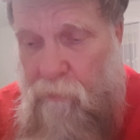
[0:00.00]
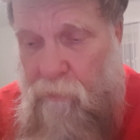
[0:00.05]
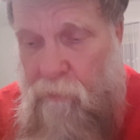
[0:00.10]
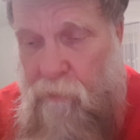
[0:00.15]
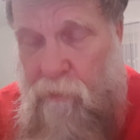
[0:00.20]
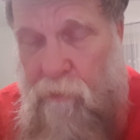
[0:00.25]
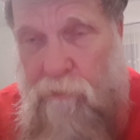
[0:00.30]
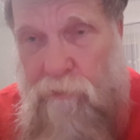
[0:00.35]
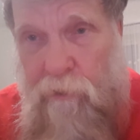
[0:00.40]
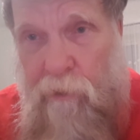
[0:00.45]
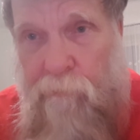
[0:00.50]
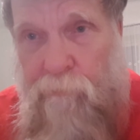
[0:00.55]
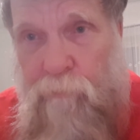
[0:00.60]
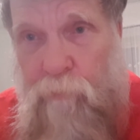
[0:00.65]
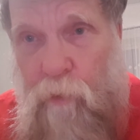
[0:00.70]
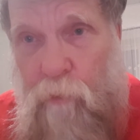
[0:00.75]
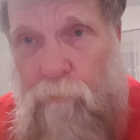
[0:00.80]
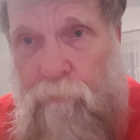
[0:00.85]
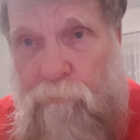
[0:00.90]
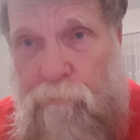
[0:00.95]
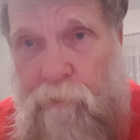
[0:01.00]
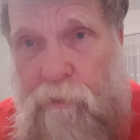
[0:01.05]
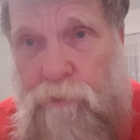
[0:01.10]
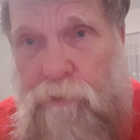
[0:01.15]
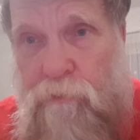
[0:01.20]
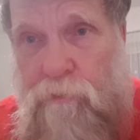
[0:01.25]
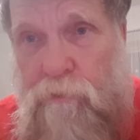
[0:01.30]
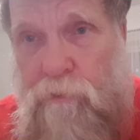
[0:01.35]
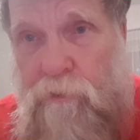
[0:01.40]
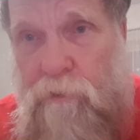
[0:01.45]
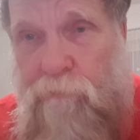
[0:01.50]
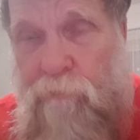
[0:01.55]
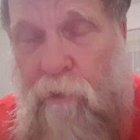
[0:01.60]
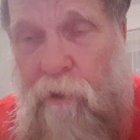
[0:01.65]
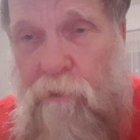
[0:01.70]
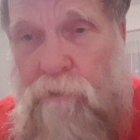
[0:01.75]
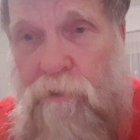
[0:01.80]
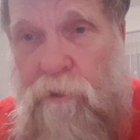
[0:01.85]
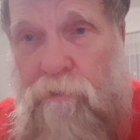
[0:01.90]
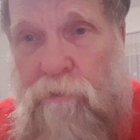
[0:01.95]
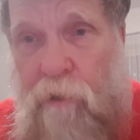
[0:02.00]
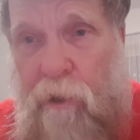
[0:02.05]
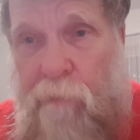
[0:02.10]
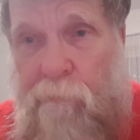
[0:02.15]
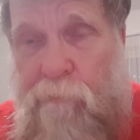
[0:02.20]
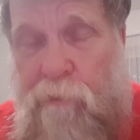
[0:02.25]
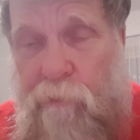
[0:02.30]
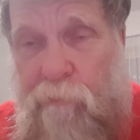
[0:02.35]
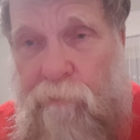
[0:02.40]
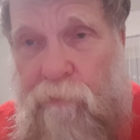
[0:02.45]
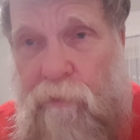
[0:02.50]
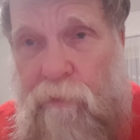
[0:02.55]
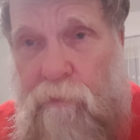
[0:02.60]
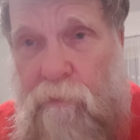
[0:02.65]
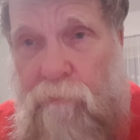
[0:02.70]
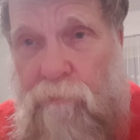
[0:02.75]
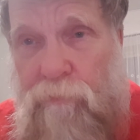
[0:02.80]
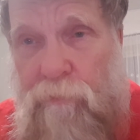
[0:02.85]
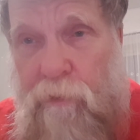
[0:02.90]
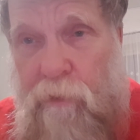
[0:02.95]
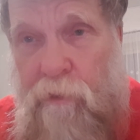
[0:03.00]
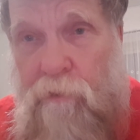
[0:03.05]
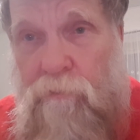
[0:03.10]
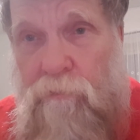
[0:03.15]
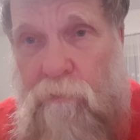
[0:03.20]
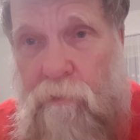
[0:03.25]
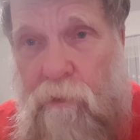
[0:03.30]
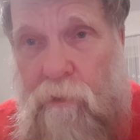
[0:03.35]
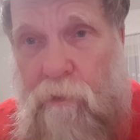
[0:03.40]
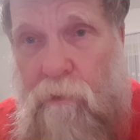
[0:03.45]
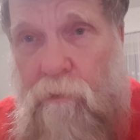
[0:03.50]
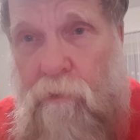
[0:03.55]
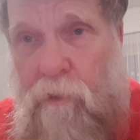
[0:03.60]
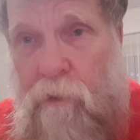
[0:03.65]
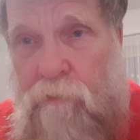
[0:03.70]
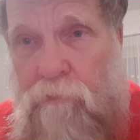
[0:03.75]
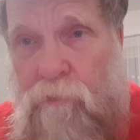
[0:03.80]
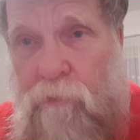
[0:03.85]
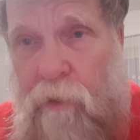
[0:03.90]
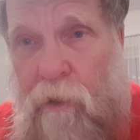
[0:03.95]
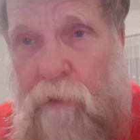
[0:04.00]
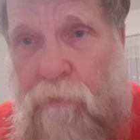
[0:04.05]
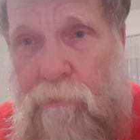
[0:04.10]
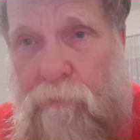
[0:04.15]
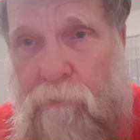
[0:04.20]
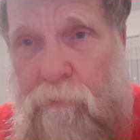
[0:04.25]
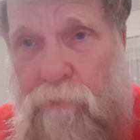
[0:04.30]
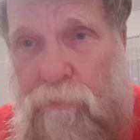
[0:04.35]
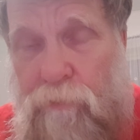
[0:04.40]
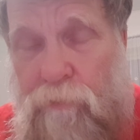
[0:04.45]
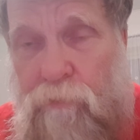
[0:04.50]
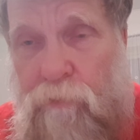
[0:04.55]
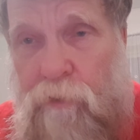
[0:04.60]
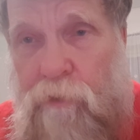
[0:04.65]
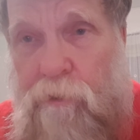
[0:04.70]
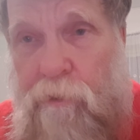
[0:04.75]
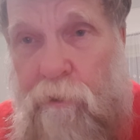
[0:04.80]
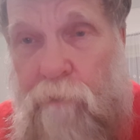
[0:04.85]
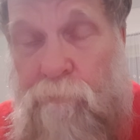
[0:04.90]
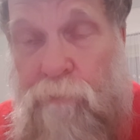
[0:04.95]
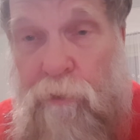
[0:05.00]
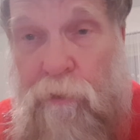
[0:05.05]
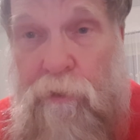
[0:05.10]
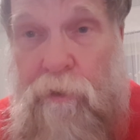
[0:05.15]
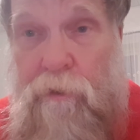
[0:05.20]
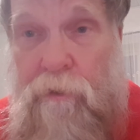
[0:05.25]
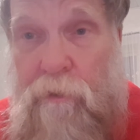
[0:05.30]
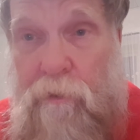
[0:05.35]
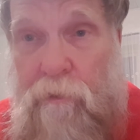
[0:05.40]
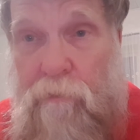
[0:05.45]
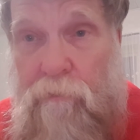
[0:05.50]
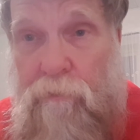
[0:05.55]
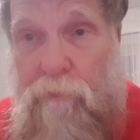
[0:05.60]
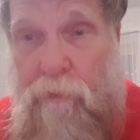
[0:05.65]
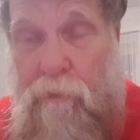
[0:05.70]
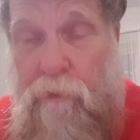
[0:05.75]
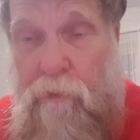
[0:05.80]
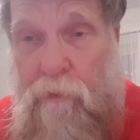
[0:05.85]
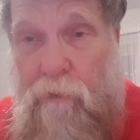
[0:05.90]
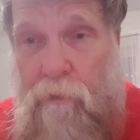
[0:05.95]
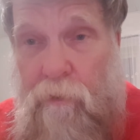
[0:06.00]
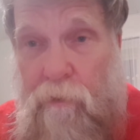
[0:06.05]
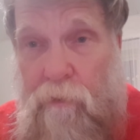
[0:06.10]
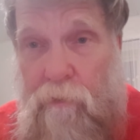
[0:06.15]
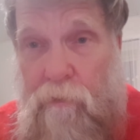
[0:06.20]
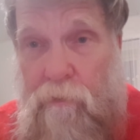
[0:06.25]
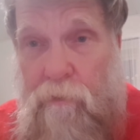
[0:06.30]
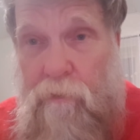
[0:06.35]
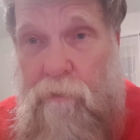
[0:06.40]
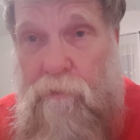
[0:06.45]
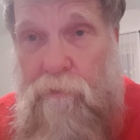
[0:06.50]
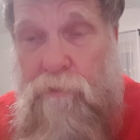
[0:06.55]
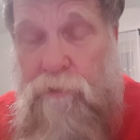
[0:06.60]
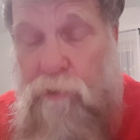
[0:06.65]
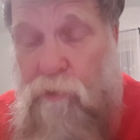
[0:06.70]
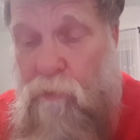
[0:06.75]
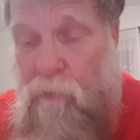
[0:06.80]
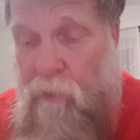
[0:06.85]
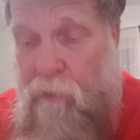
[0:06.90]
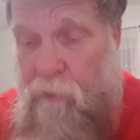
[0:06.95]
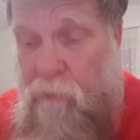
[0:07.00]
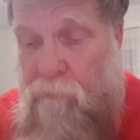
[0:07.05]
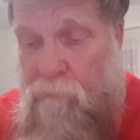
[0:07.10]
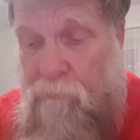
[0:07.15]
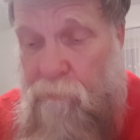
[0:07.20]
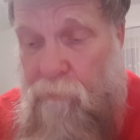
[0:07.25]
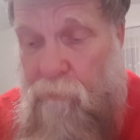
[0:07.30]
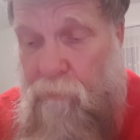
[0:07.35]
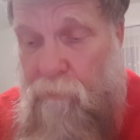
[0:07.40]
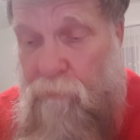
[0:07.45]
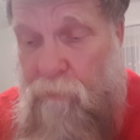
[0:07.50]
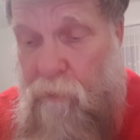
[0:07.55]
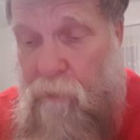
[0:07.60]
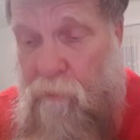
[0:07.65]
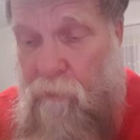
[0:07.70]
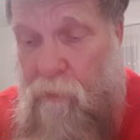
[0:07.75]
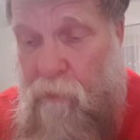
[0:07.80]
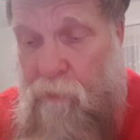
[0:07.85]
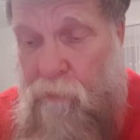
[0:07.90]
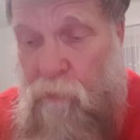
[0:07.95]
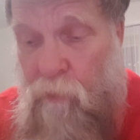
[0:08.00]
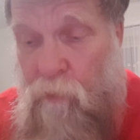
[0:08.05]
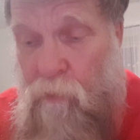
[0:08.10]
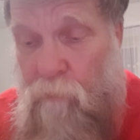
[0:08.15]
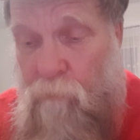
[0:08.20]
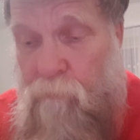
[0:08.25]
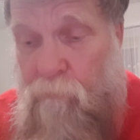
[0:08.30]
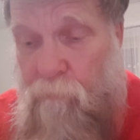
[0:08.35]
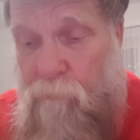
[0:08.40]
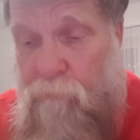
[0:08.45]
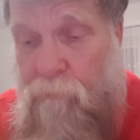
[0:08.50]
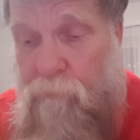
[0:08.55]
the 7 open visions as far as the timing of it into that 3-year period. So I know